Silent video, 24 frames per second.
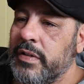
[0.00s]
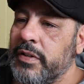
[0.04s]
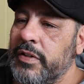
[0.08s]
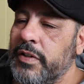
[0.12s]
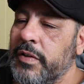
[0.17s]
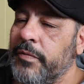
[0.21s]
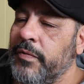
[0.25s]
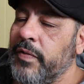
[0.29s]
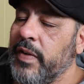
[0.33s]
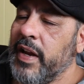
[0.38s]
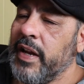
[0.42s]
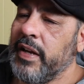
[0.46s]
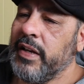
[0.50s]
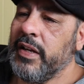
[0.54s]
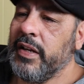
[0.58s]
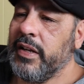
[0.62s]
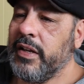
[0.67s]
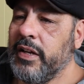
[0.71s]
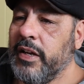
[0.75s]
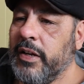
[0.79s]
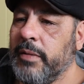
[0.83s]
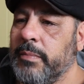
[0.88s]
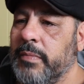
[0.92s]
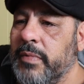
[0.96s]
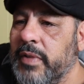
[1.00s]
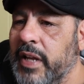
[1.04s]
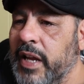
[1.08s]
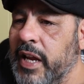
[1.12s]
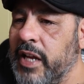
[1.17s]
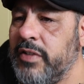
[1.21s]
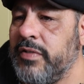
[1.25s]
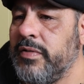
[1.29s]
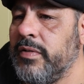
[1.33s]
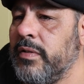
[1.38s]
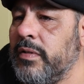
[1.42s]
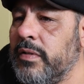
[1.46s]
Did you find it come
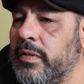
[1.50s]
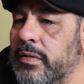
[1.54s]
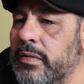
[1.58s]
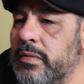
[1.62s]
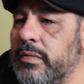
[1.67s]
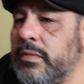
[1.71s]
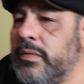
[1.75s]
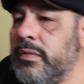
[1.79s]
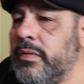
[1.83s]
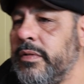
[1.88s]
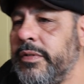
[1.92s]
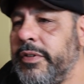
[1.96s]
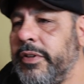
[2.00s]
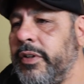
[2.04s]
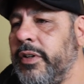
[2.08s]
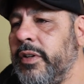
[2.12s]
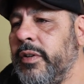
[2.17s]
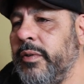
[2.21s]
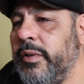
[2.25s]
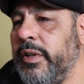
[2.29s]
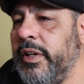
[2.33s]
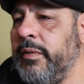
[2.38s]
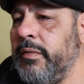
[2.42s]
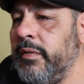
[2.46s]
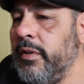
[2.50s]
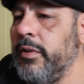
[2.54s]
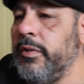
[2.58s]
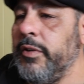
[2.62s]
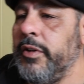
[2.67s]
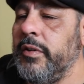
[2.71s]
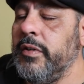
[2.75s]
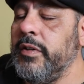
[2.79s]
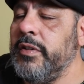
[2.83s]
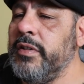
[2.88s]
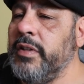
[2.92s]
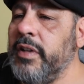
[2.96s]
natural to you, even though
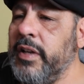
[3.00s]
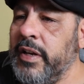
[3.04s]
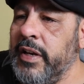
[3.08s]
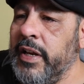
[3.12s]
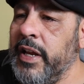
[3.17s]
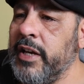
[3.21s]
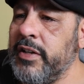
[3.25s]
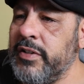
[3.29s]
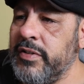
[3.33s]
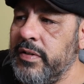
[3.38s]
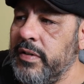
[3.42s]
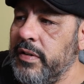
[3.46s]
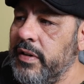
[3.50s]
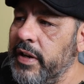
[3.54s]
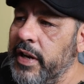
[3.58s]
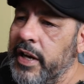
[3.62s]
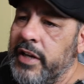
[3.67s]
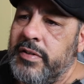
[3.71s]
you're an extra?